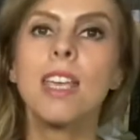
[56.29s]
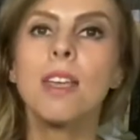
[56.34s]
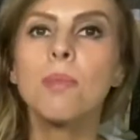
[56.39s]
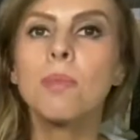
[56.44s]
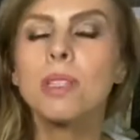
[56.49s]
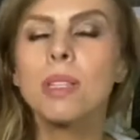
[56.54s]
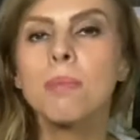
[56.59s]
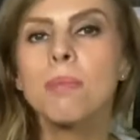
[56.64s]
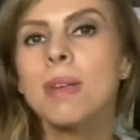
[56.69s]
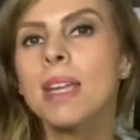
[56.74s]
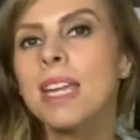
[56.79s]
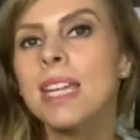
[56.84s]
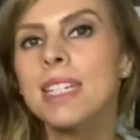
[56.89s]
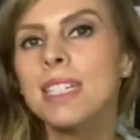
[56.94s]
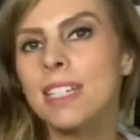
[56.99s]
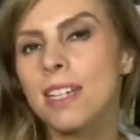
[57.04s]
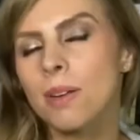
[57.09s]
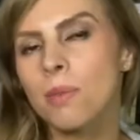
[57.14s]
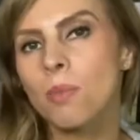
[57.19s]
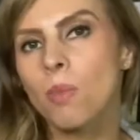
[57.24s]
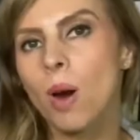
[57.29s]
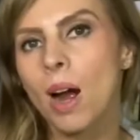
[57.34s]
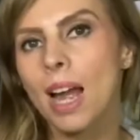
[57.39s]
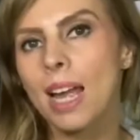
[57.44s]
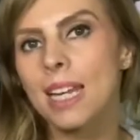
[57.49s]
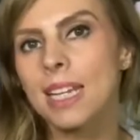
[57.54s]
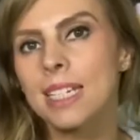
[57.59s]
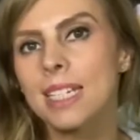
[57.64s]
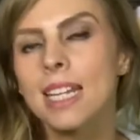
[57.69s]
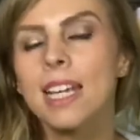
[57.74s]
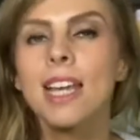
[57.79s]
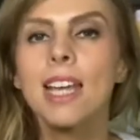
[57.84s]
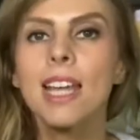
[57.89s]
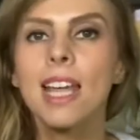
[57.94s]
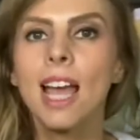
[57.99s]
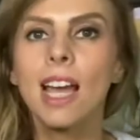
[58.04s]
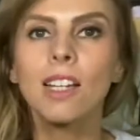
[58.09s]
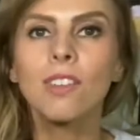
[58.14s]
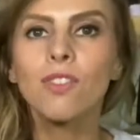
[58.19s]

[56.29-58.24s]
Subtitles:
It was a medium weight, it had